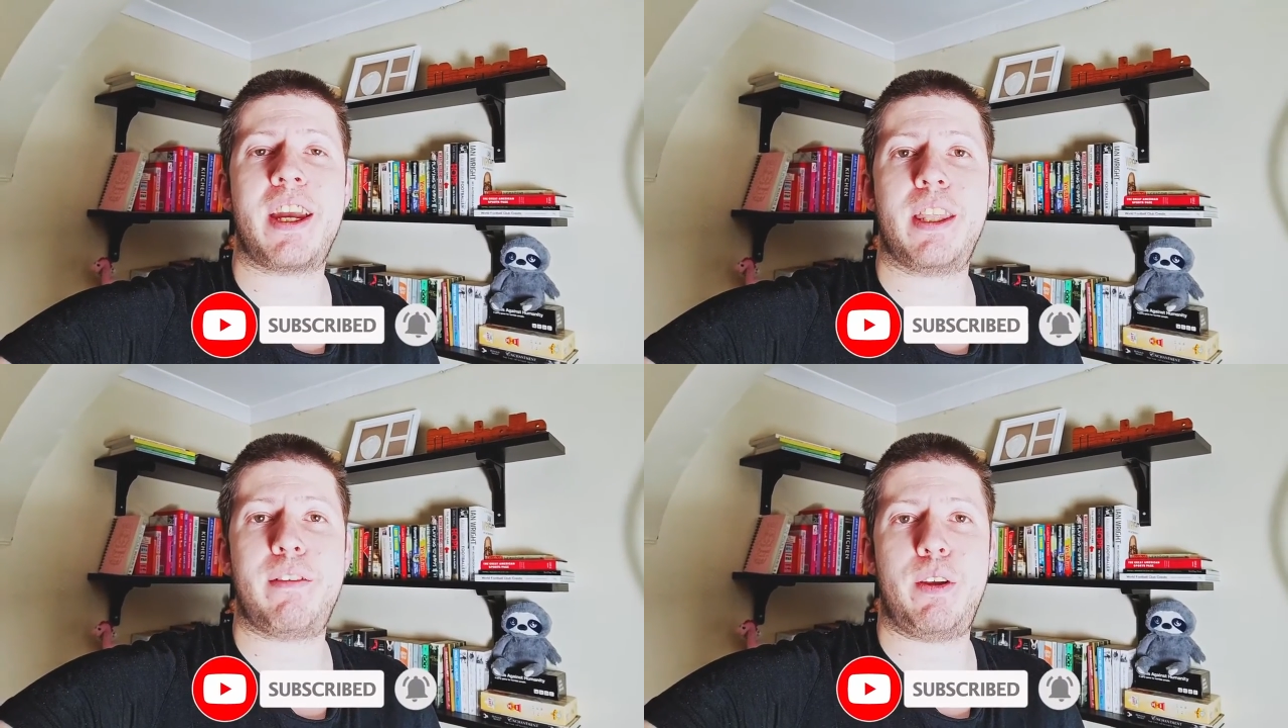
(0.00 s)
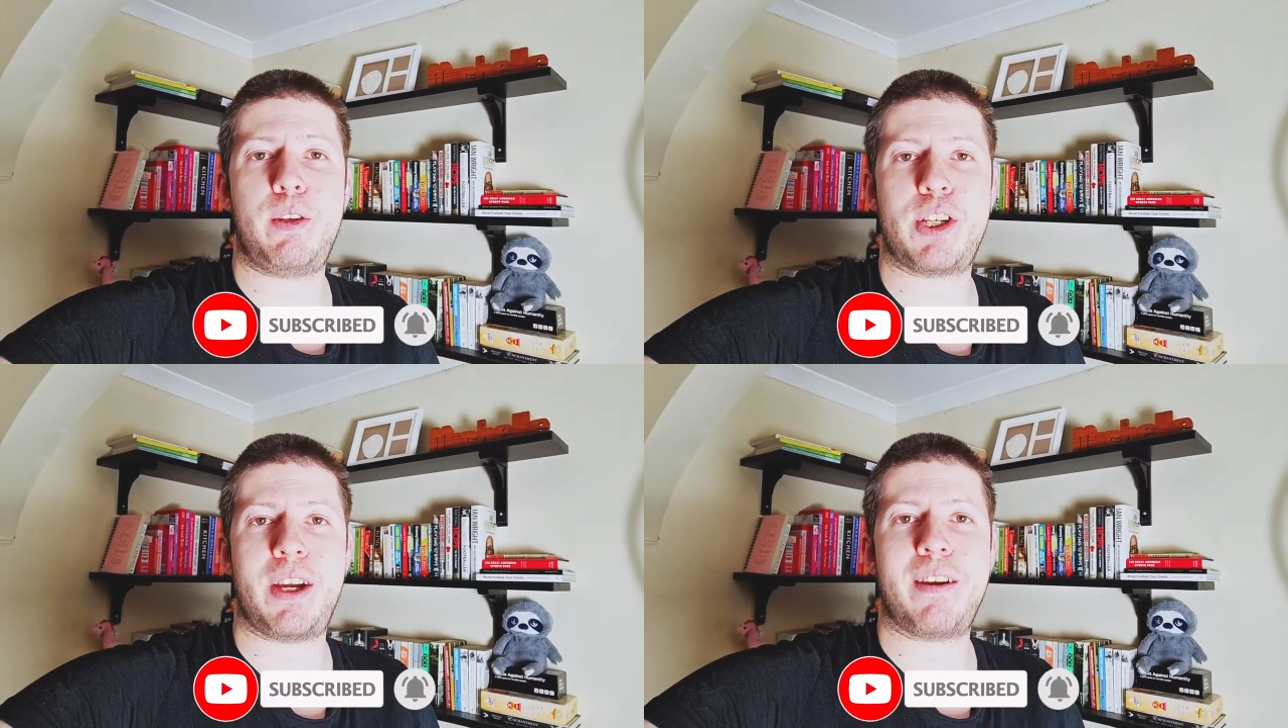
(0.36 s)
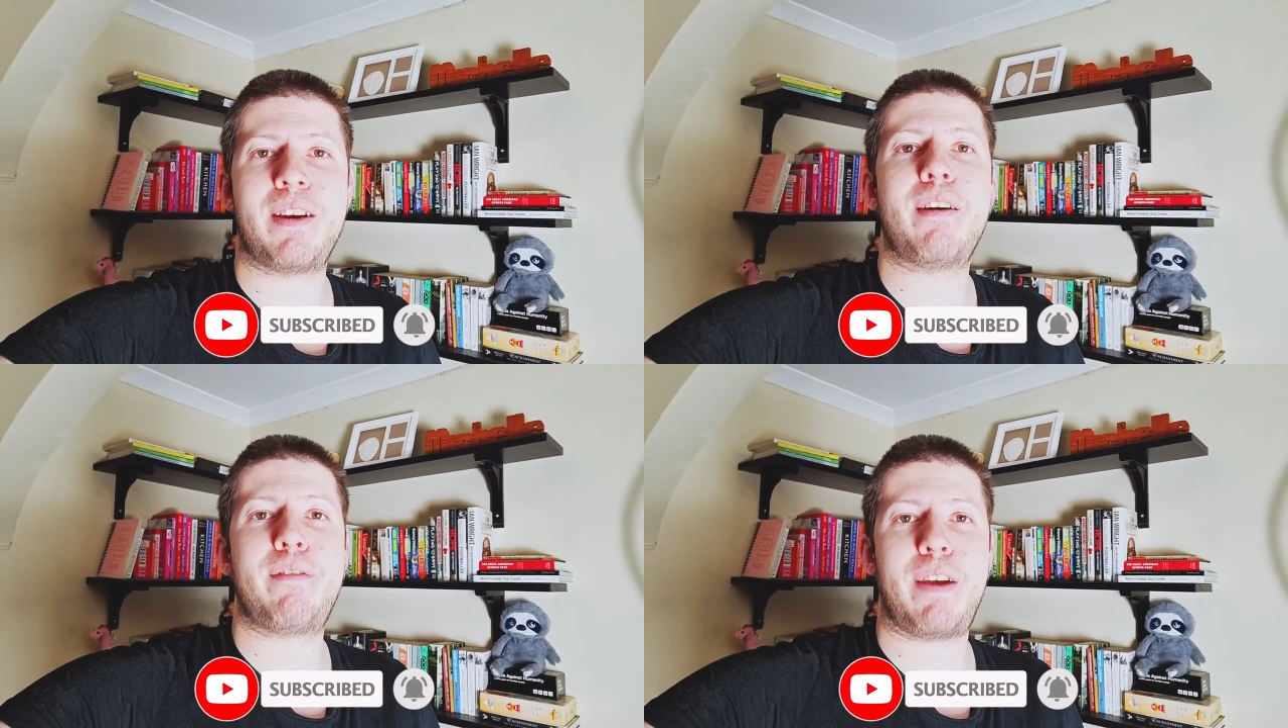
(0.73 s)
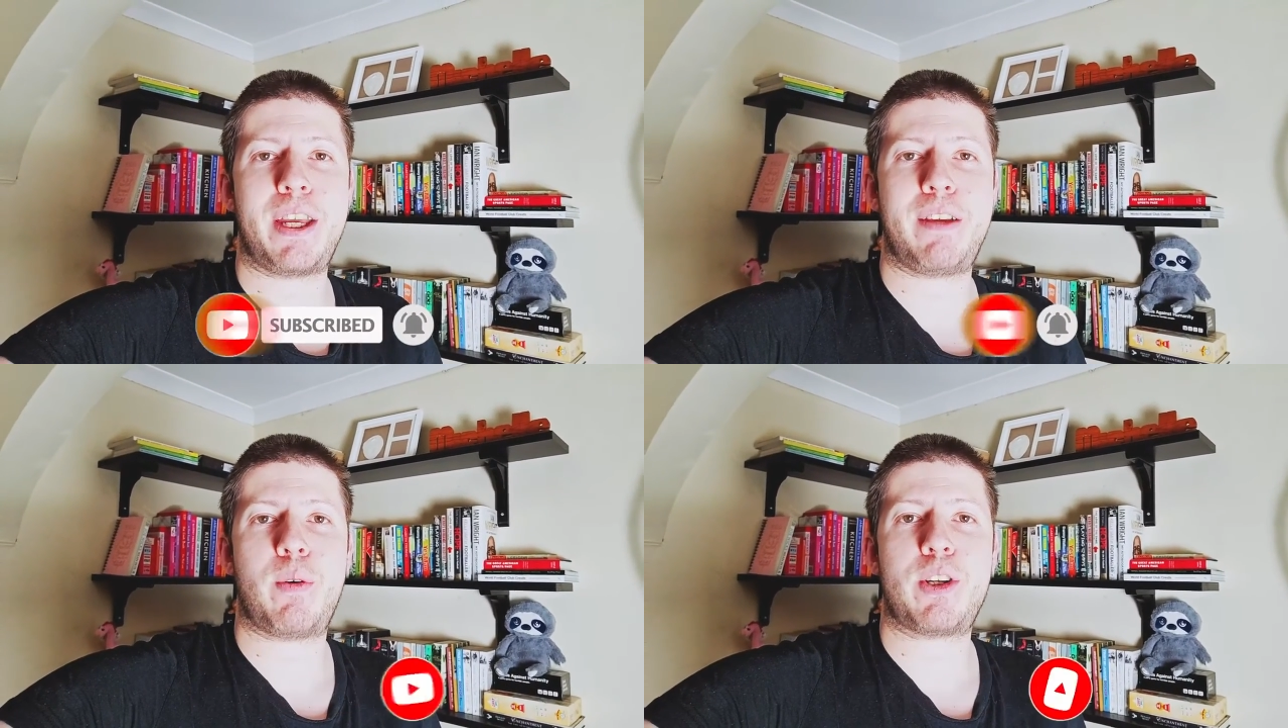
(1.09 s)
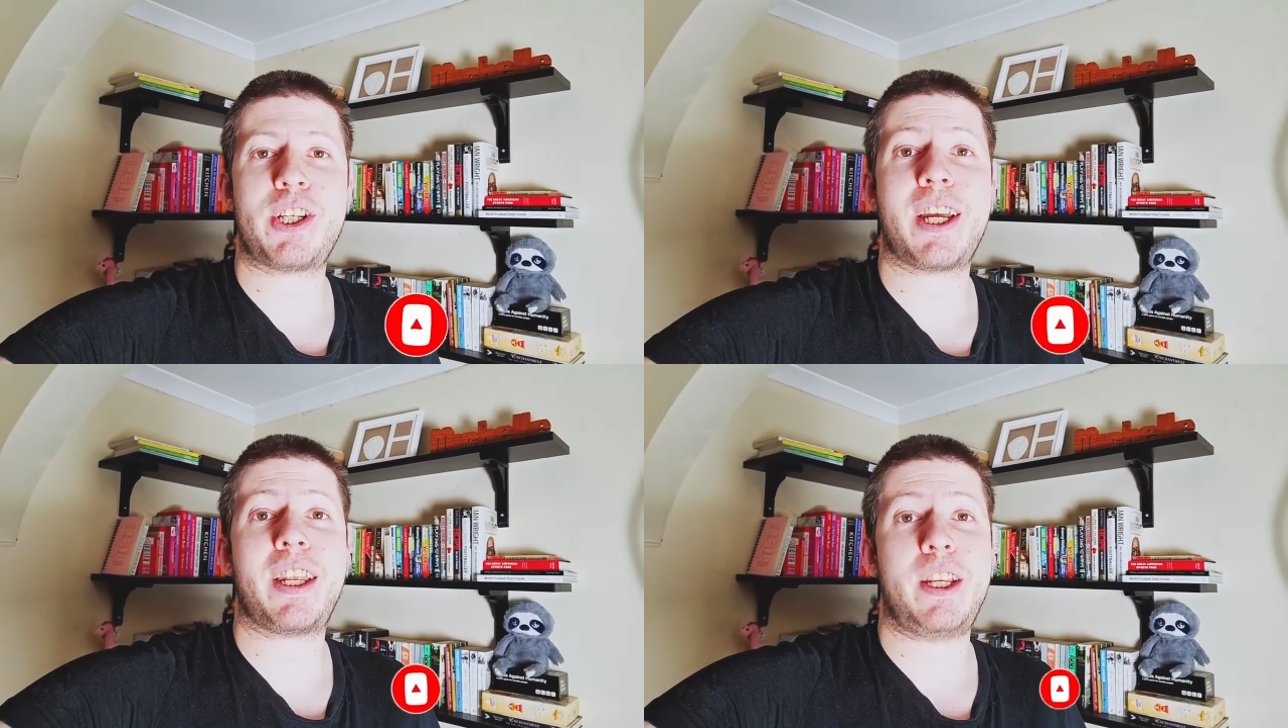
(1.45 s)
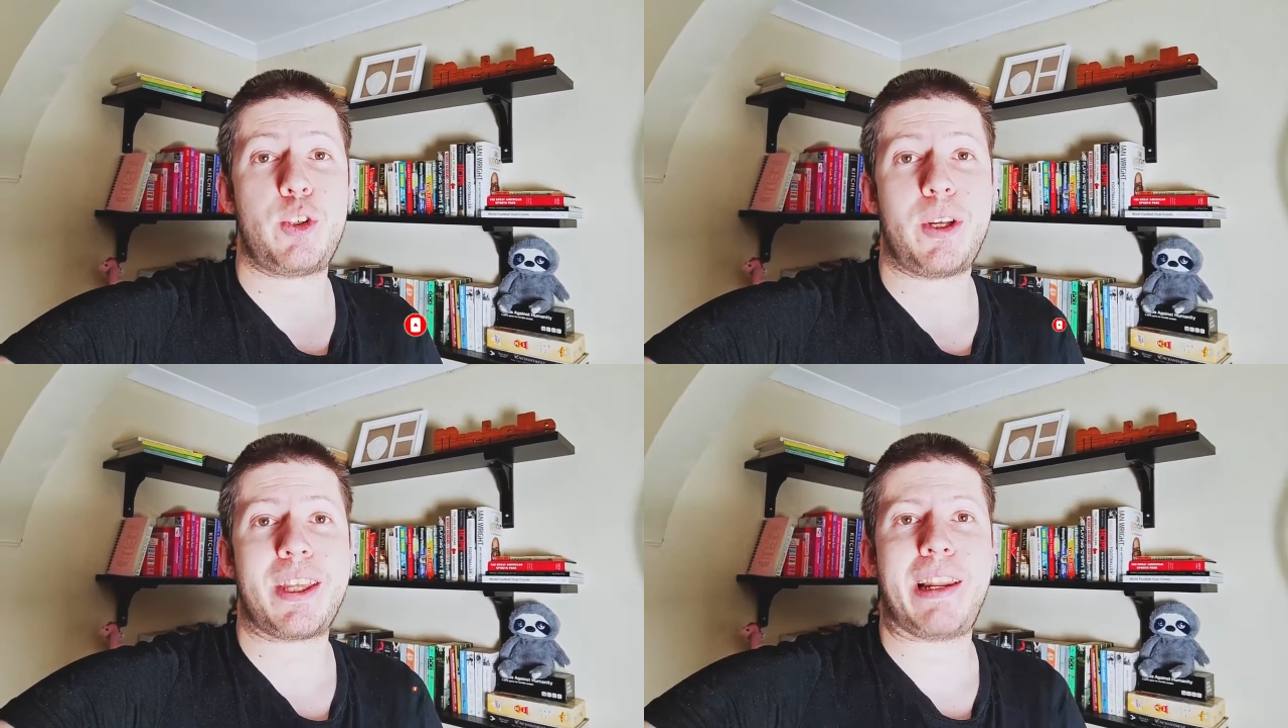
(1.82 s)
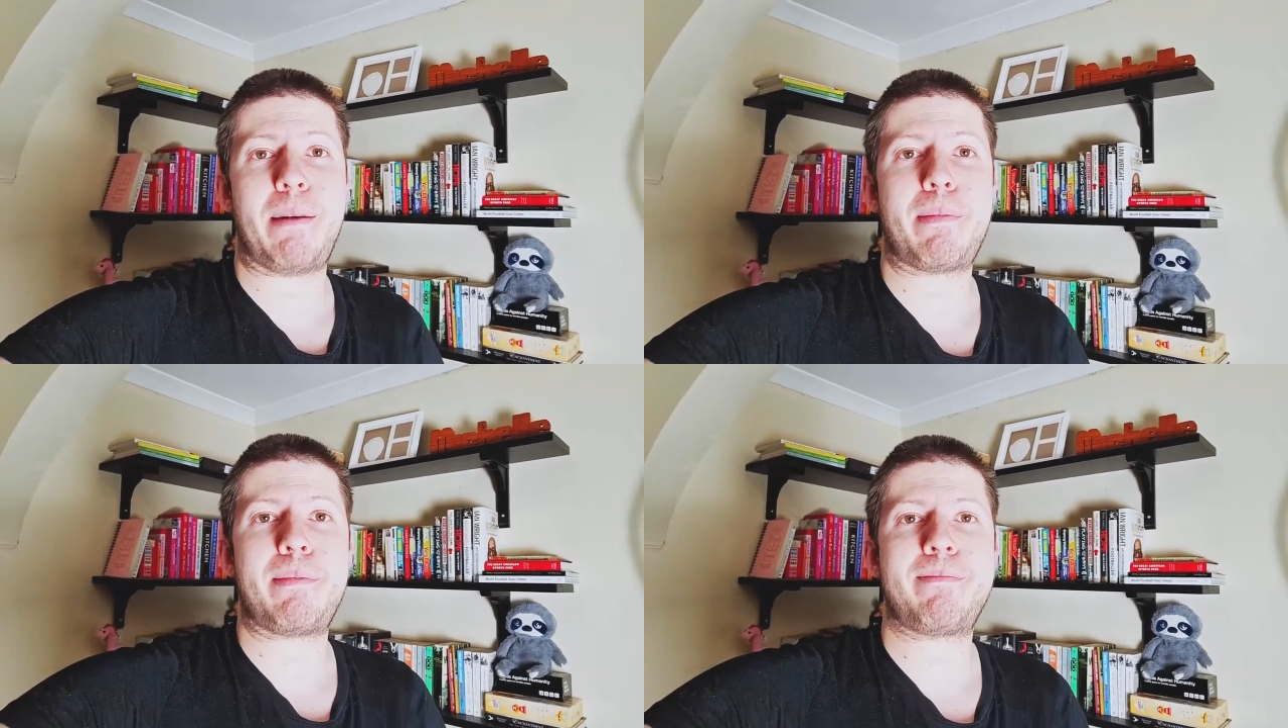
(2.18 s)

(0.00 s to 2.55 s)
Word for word: in the future. Thank you for watching and enjoy the clip.